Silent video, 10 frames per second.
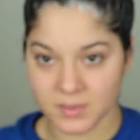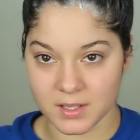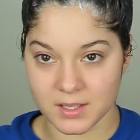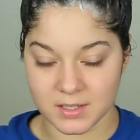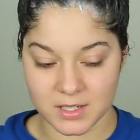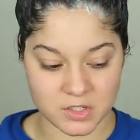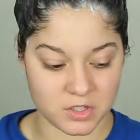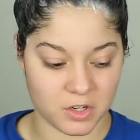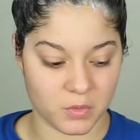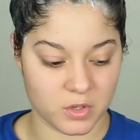
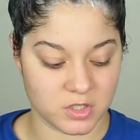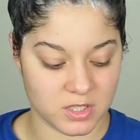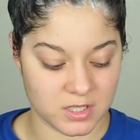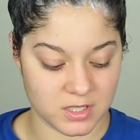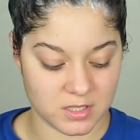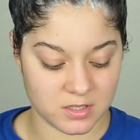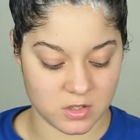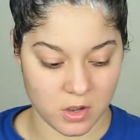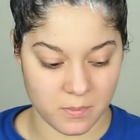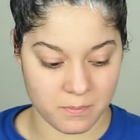conditioner, which
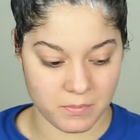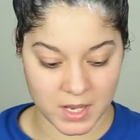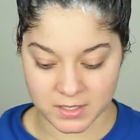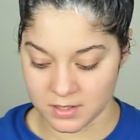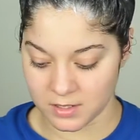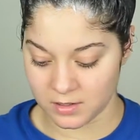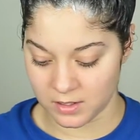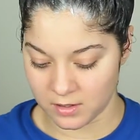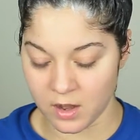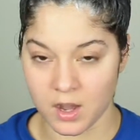is basically
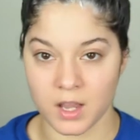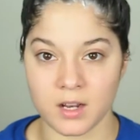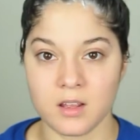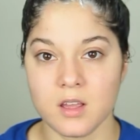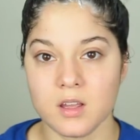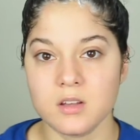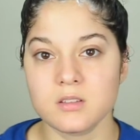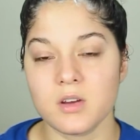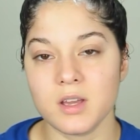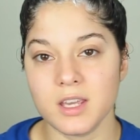gone.
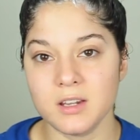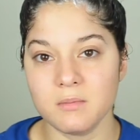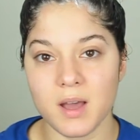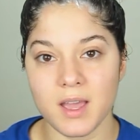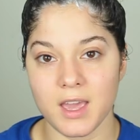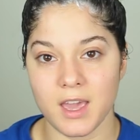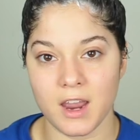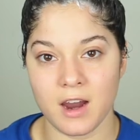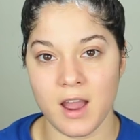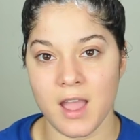So in my
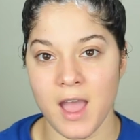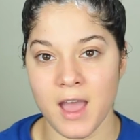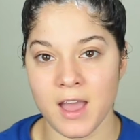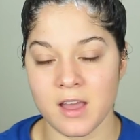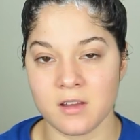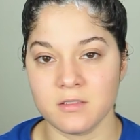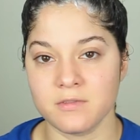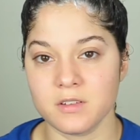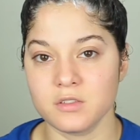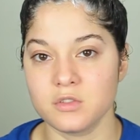hair, I
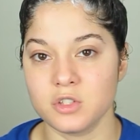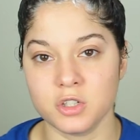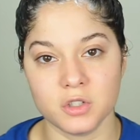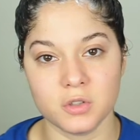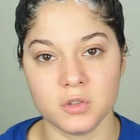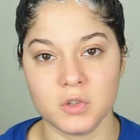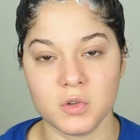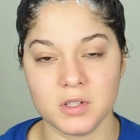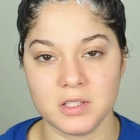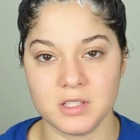have
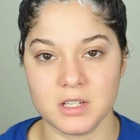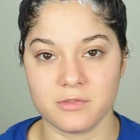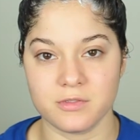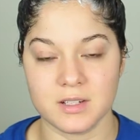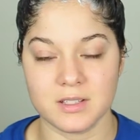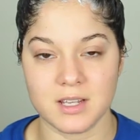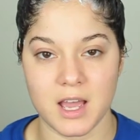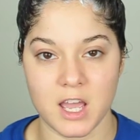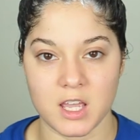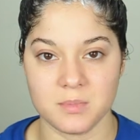two different
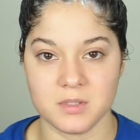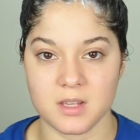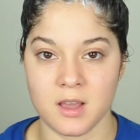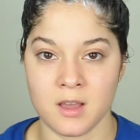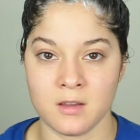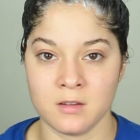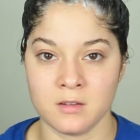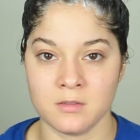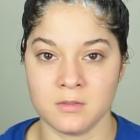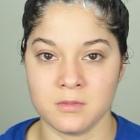types
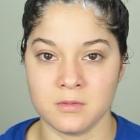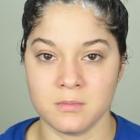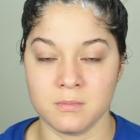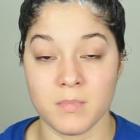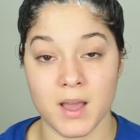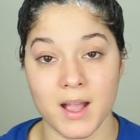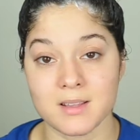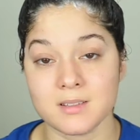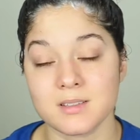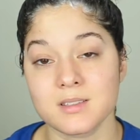of
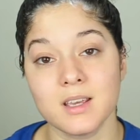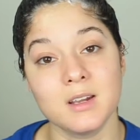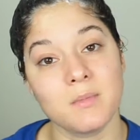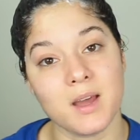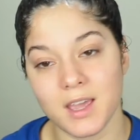masks in my